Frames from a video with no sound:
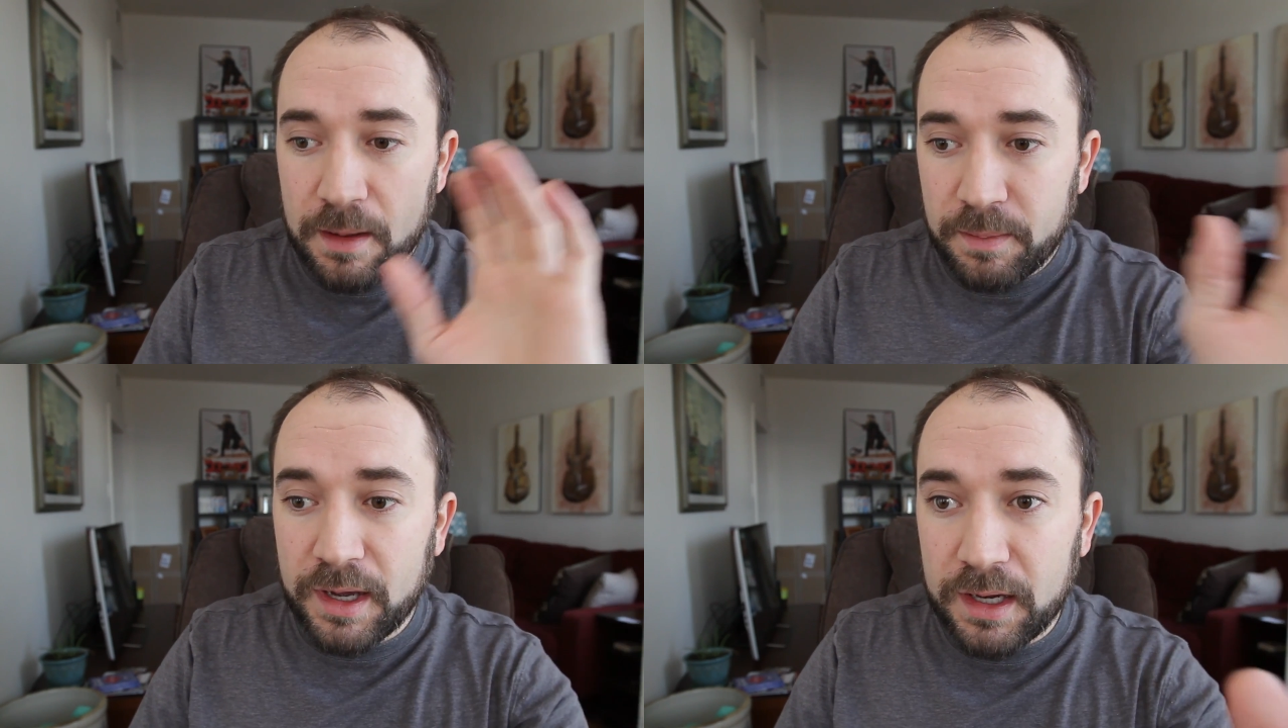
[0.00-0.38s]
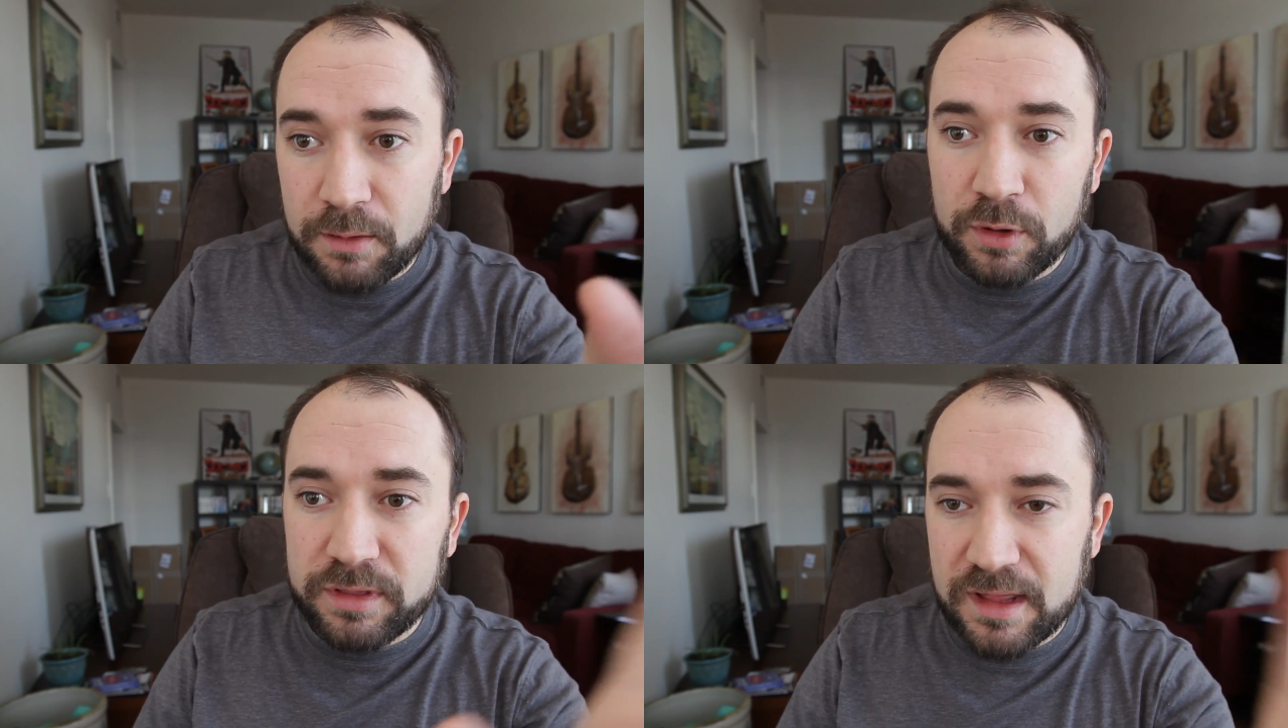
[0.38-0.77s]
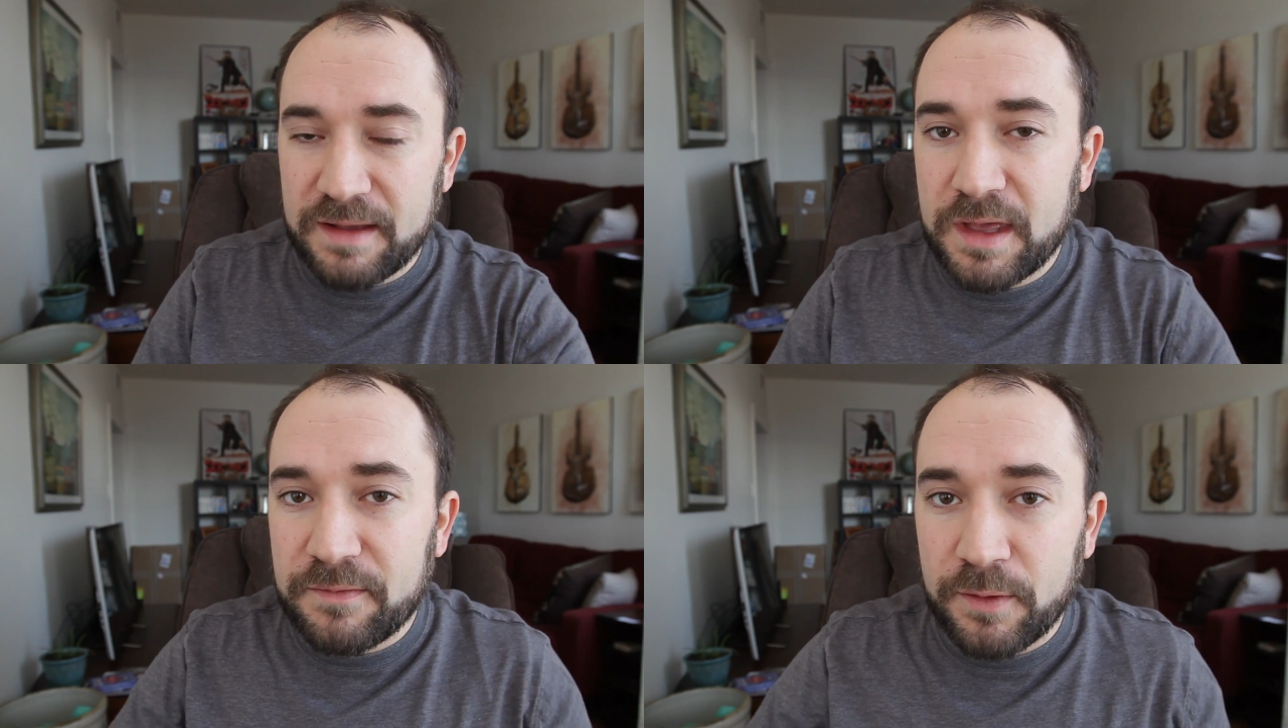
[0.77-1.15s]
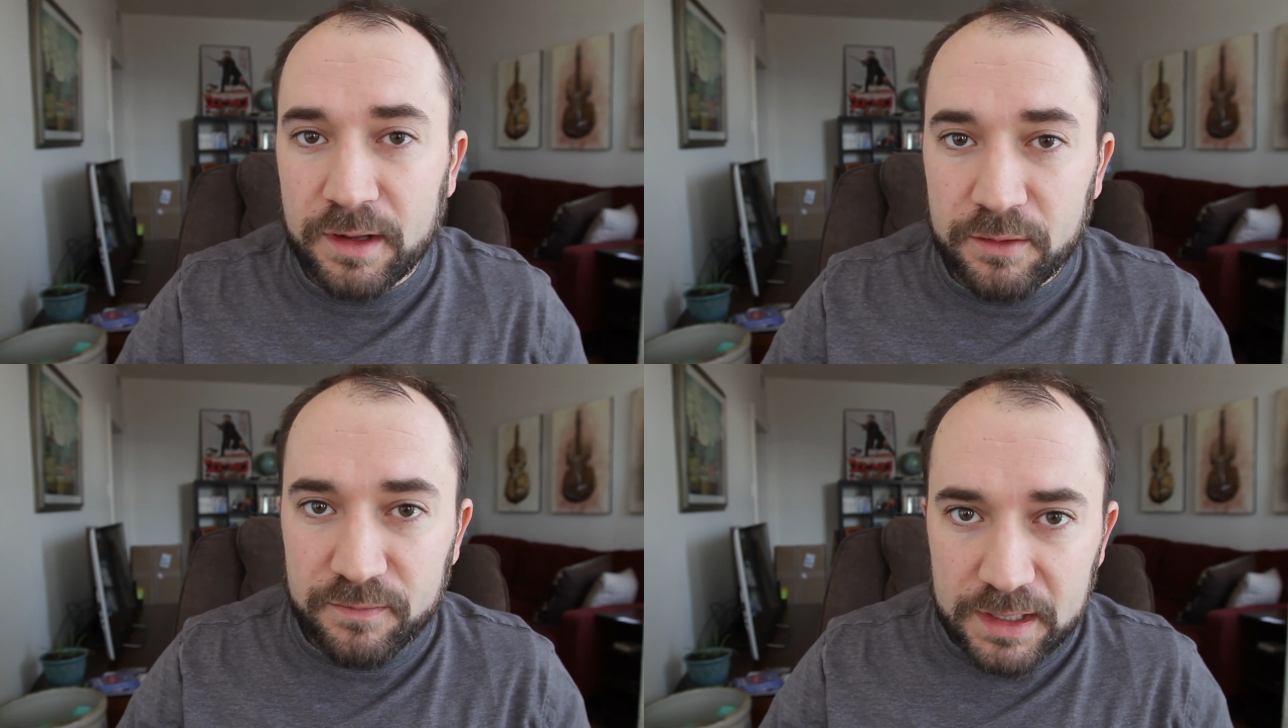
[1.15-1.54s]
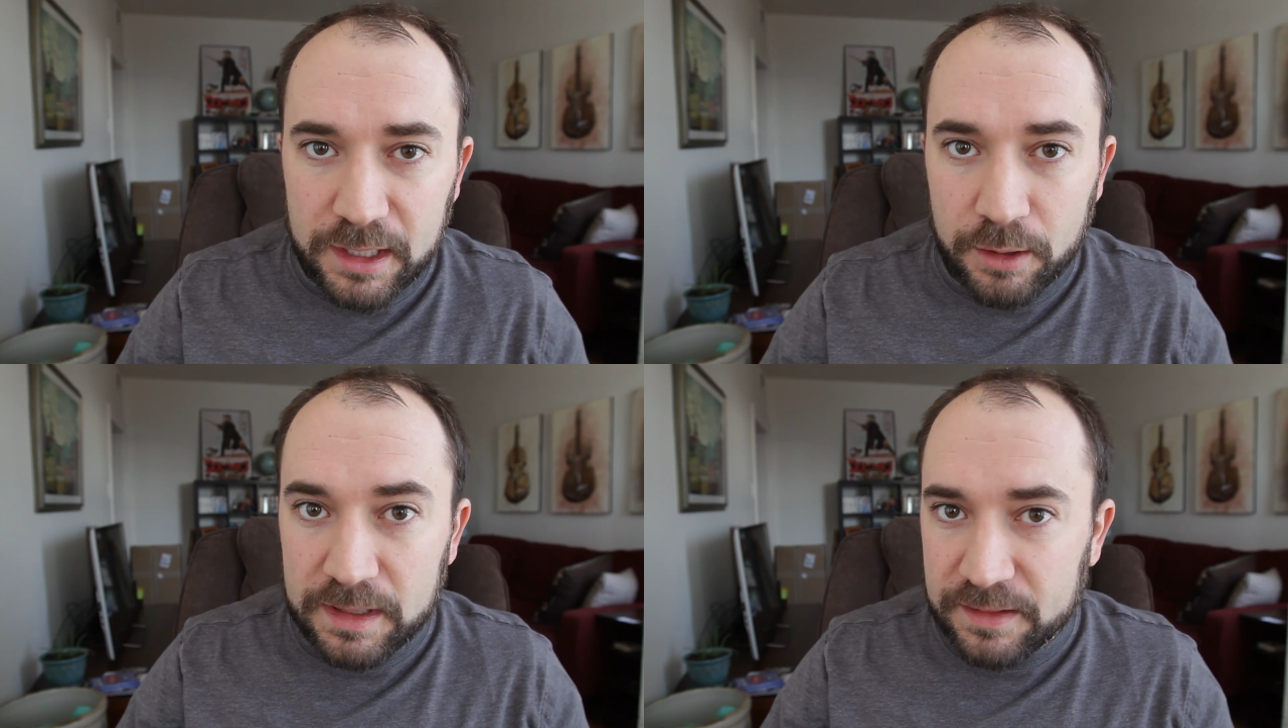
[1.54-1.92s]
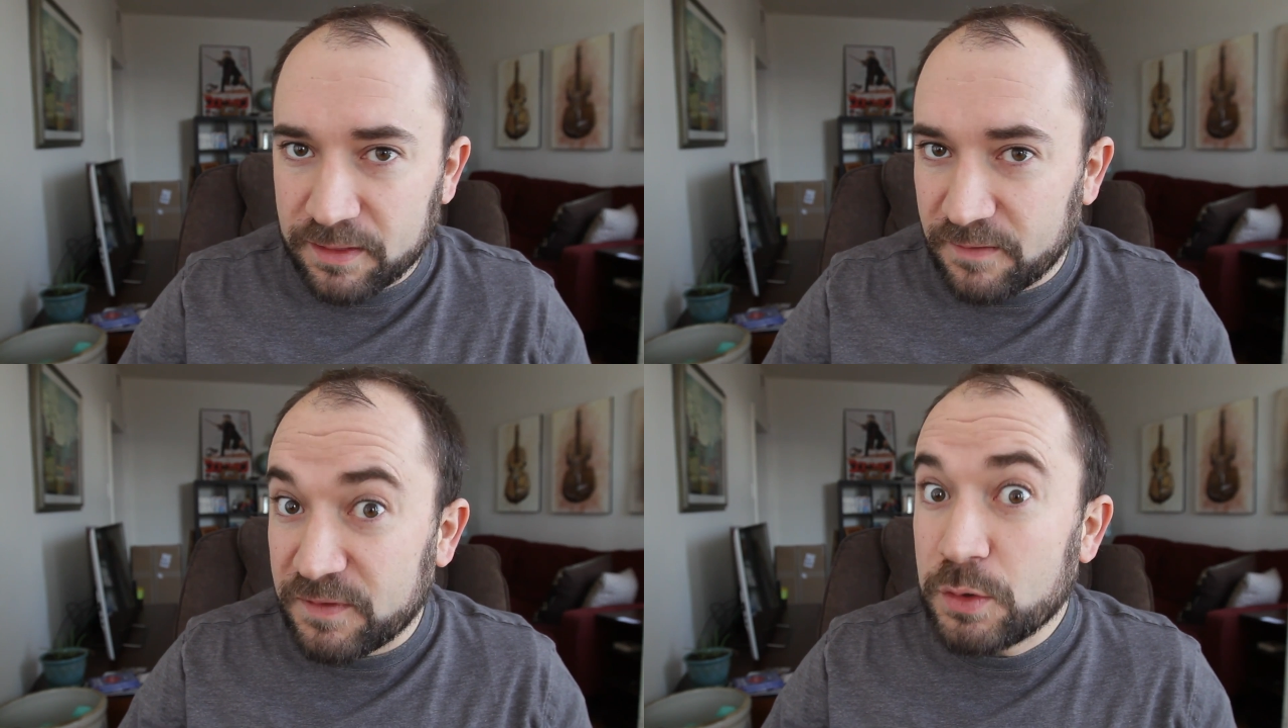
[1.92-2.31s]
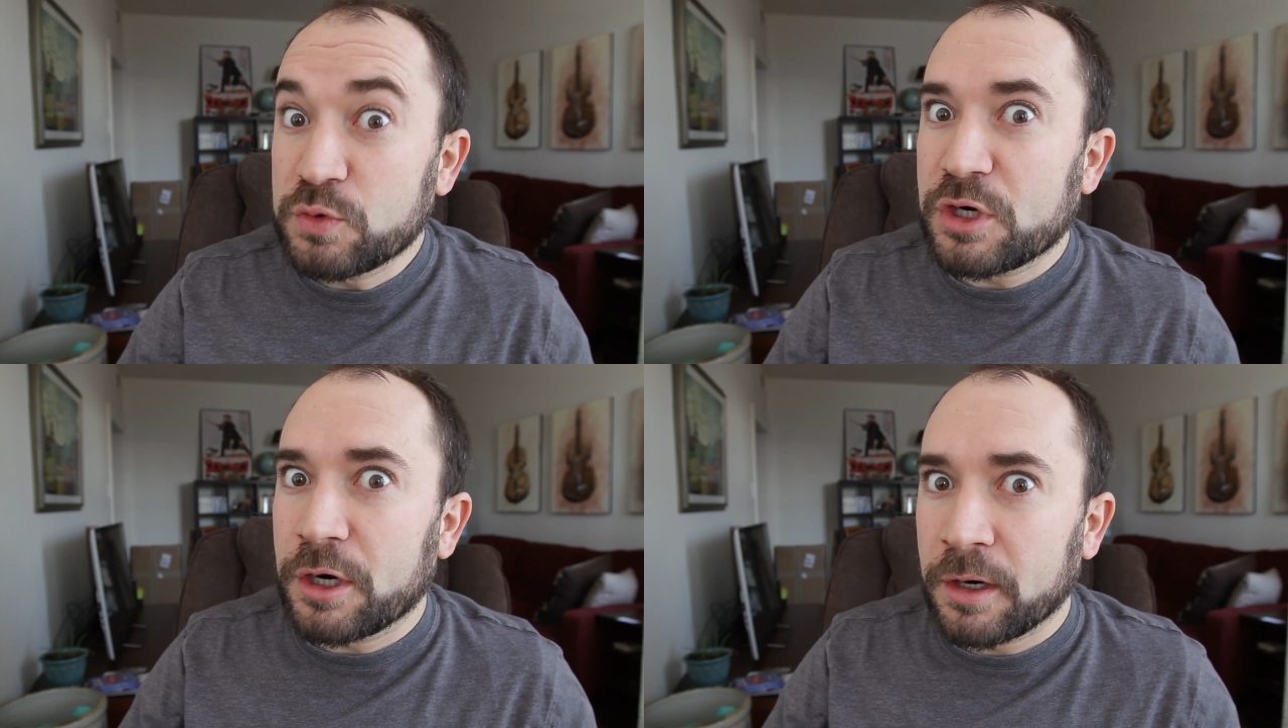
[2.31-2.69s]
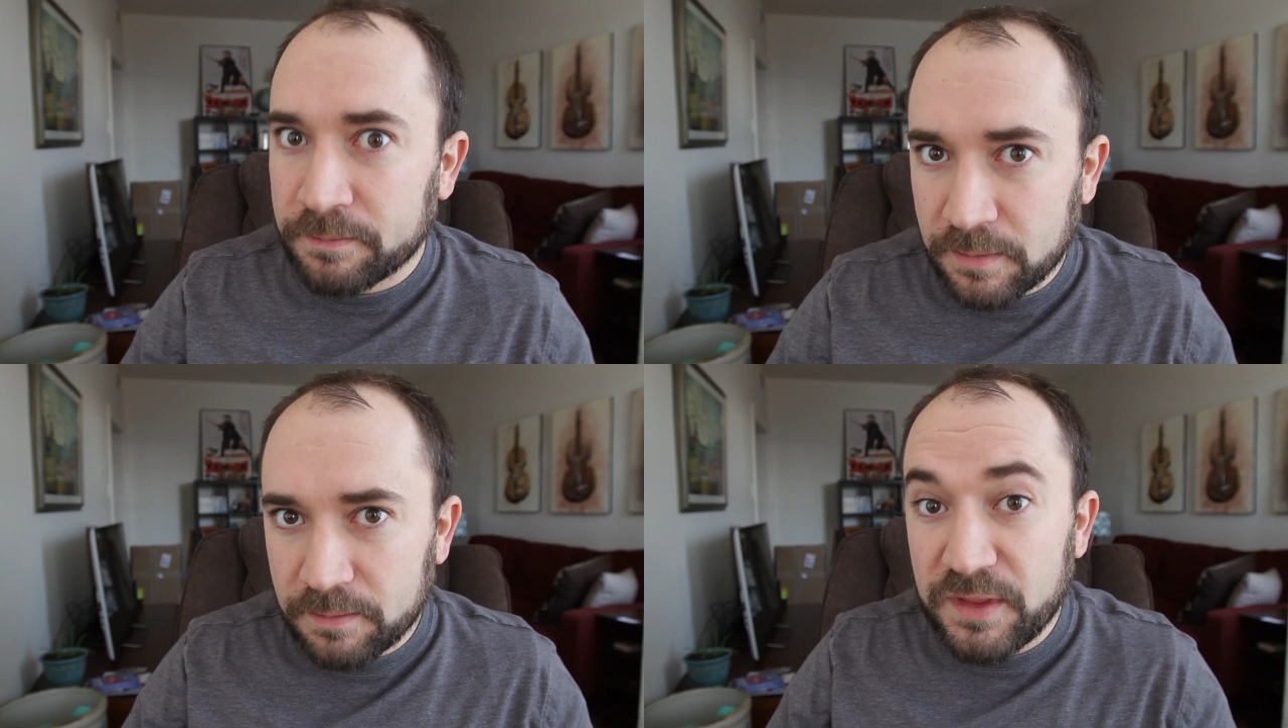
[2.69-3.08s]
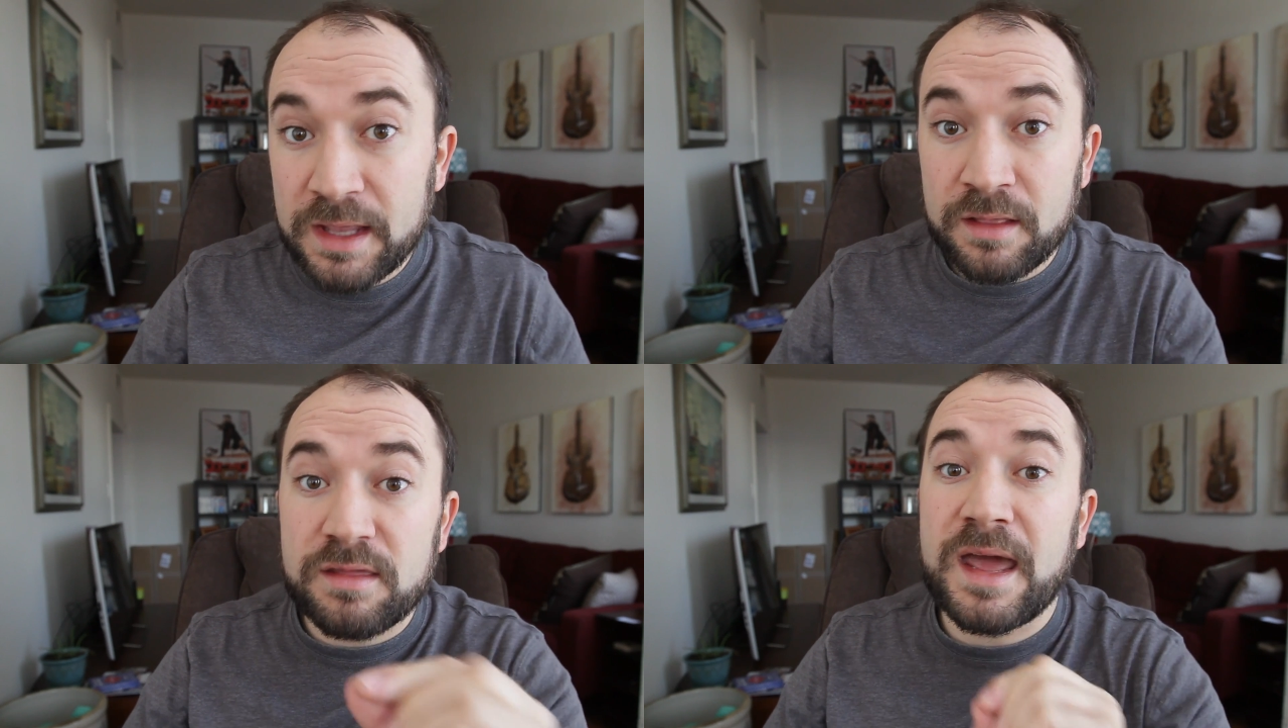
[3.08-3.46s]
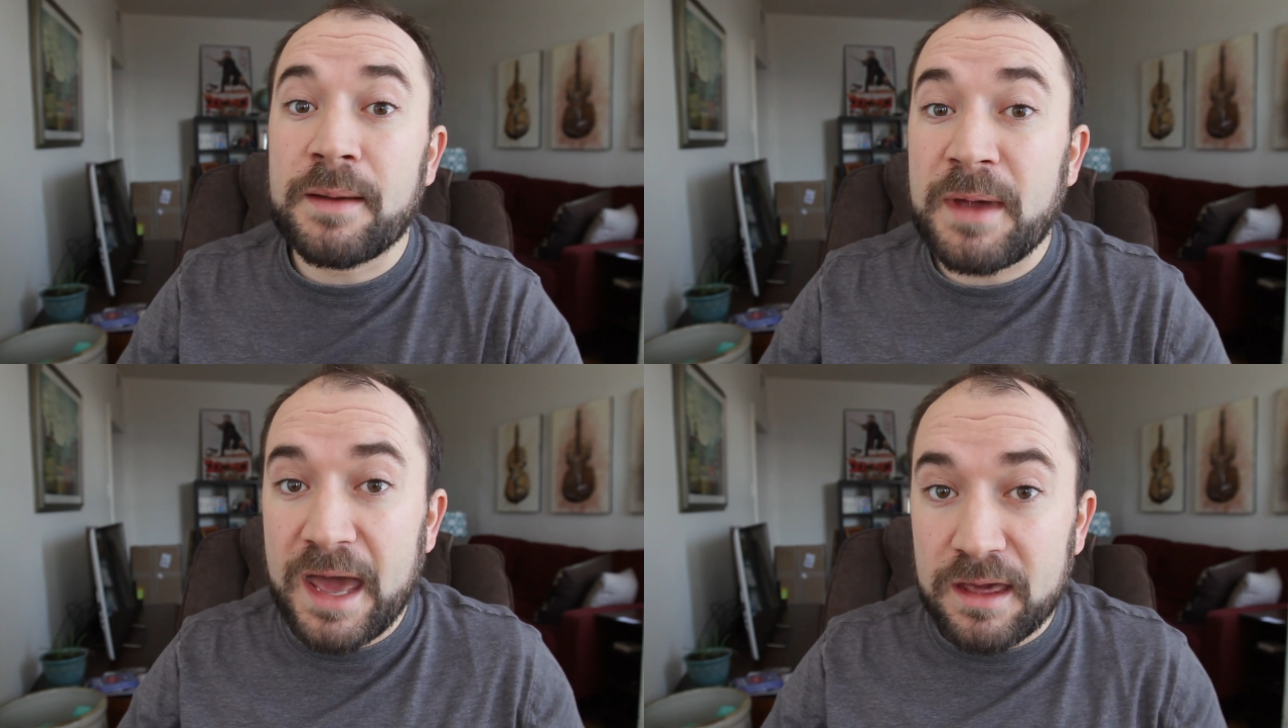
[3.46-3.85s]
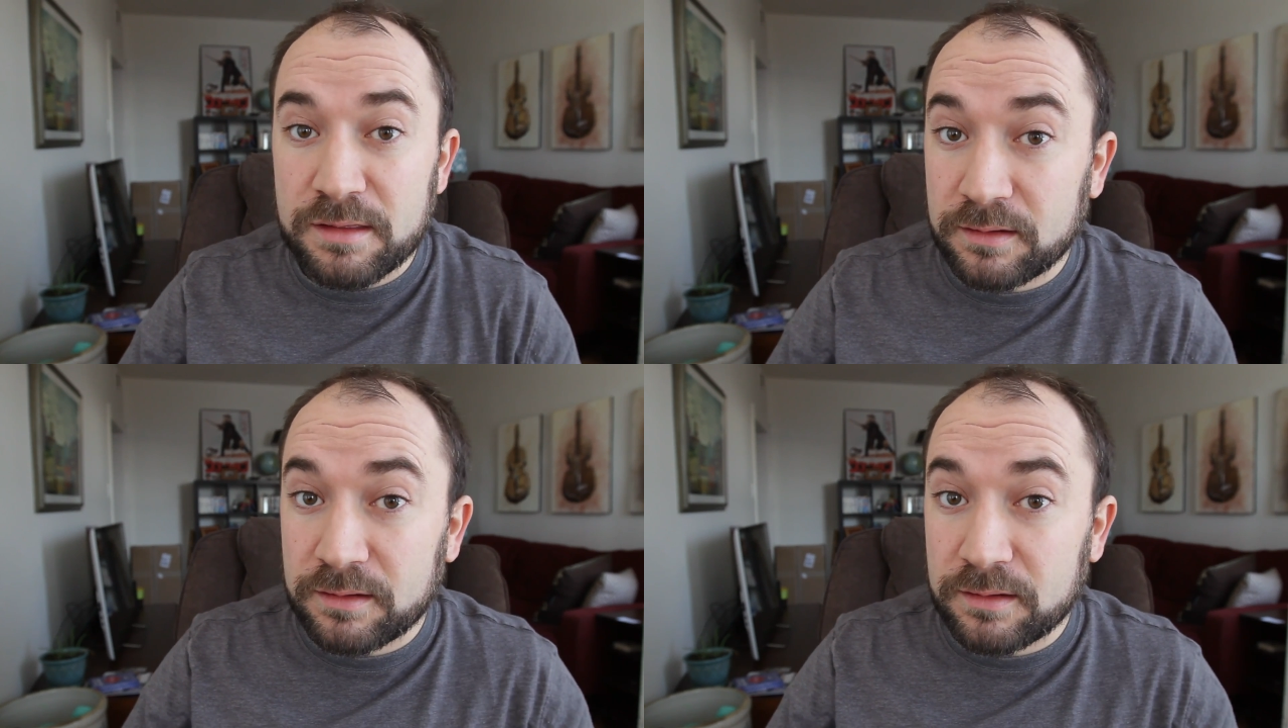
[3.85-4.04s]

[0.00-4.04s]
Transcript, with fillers: but we'll save that for another video in the future. Then Sam asked,